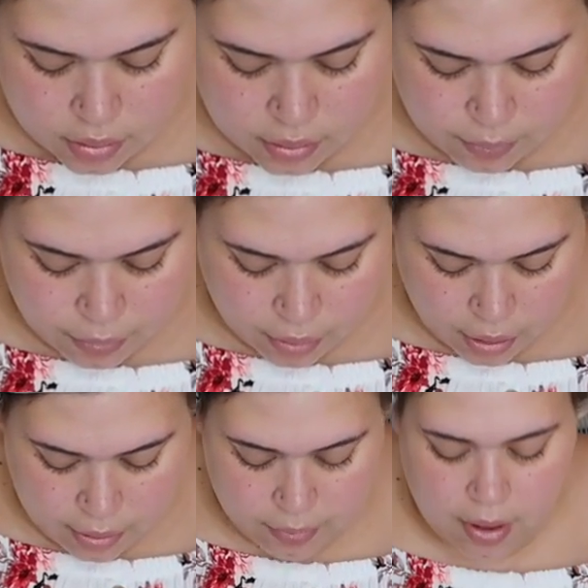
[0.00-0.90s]
This
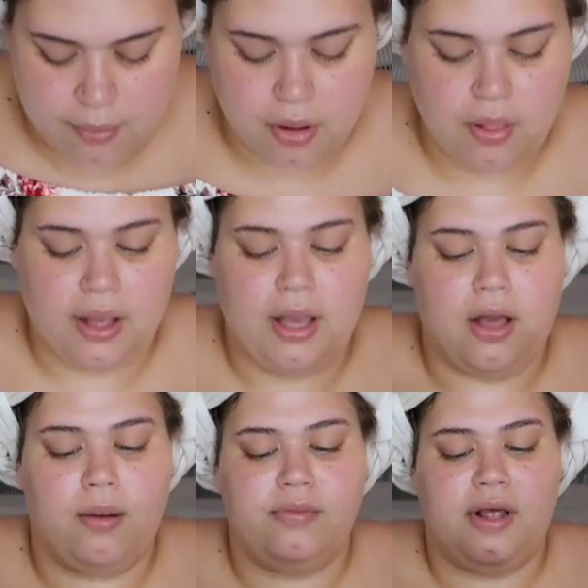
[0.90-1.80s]
blurring primer, like, it
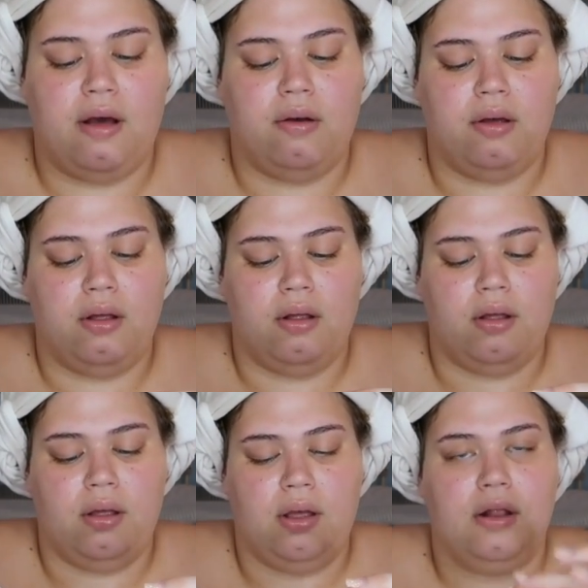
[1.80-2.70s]
comes out
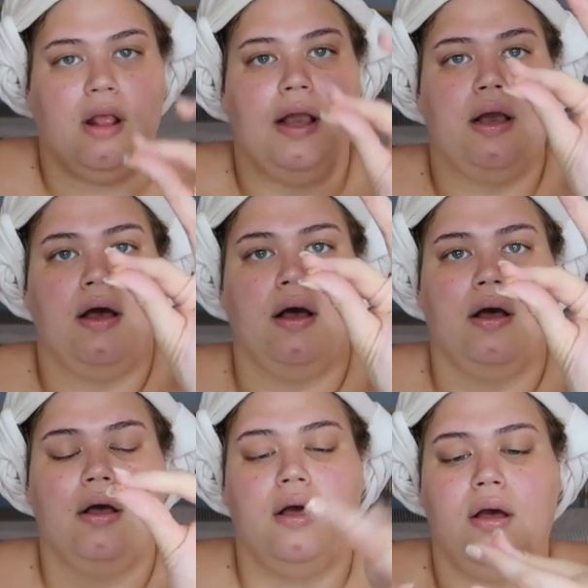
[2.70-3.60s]
in like
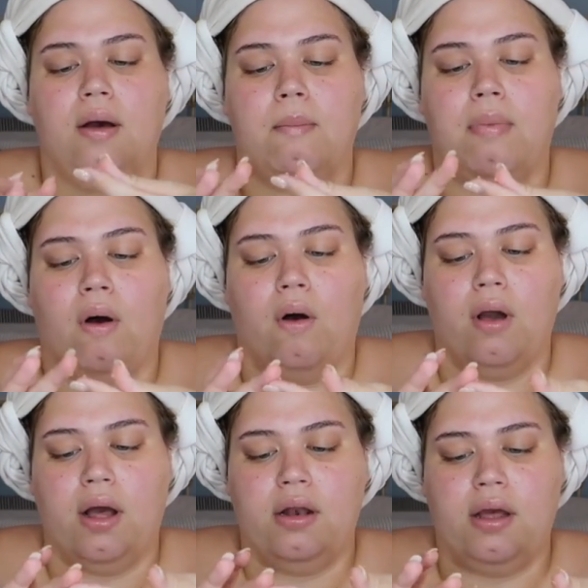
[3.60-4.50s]
a ball
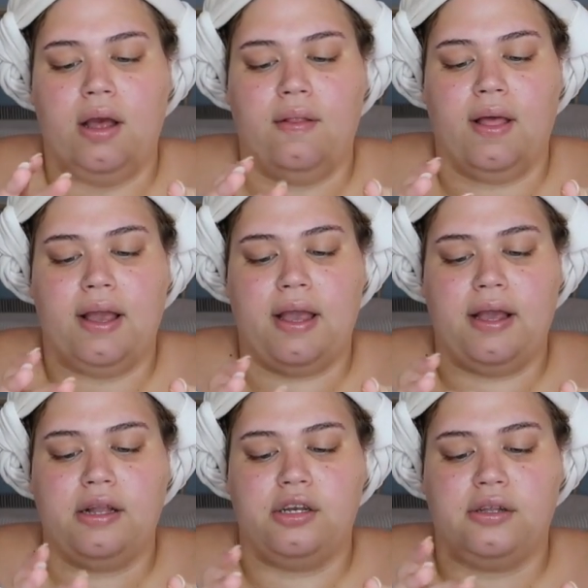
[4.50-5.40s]
kind of, and like it
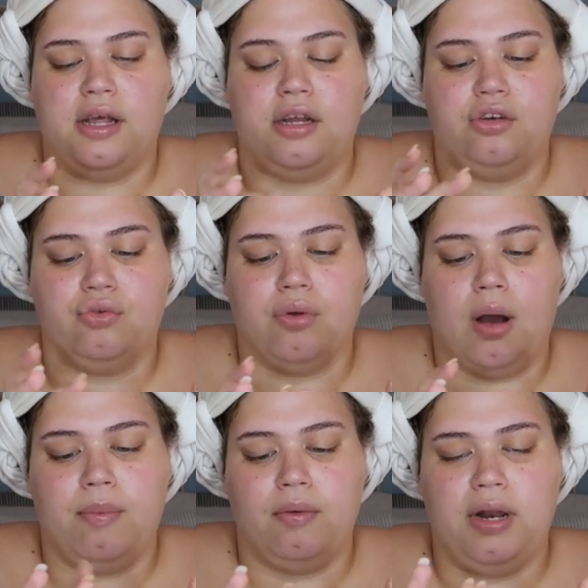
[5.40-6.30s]
can just like
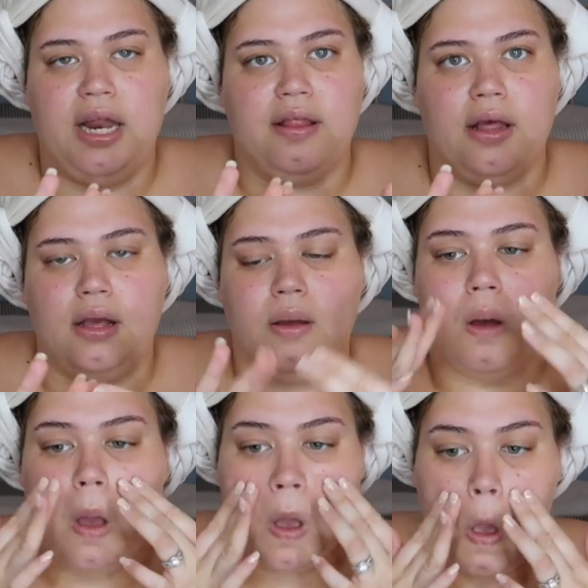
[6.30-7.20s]
drop on anything
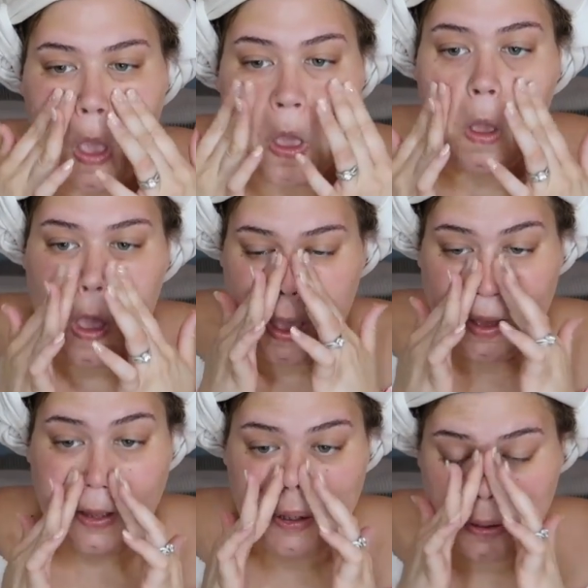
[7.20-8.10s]

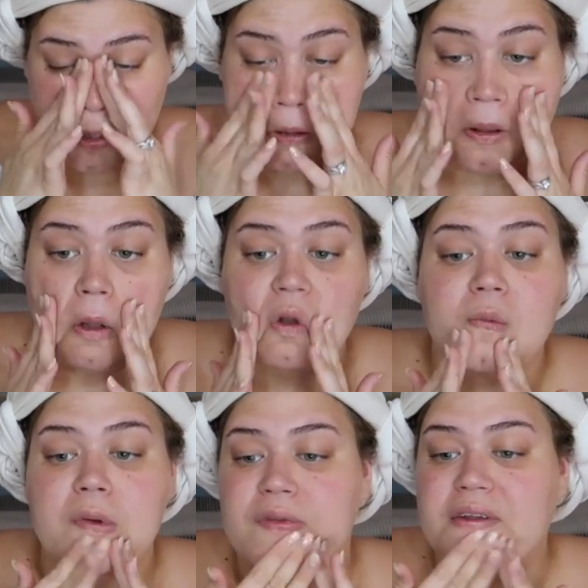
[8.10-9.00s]
until you like
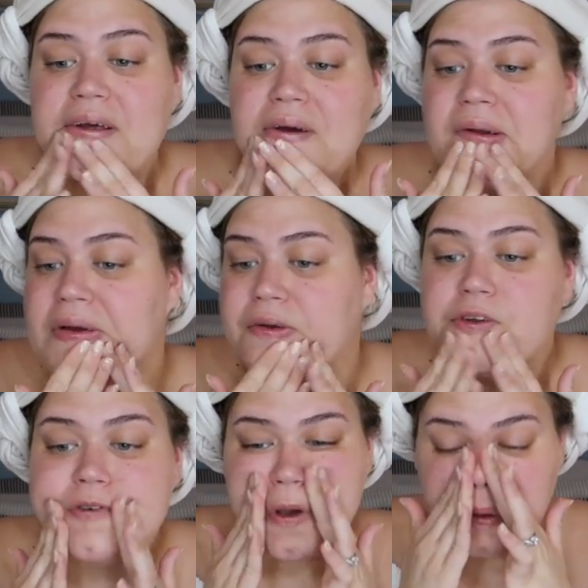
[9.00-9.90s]
smooth it out on
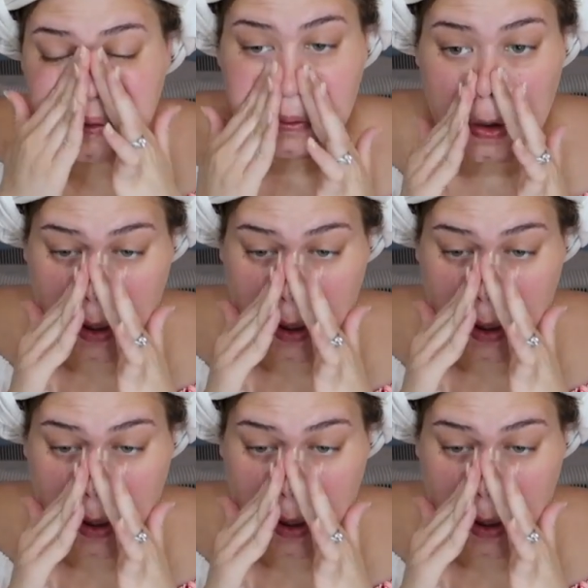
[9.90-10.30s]
your face.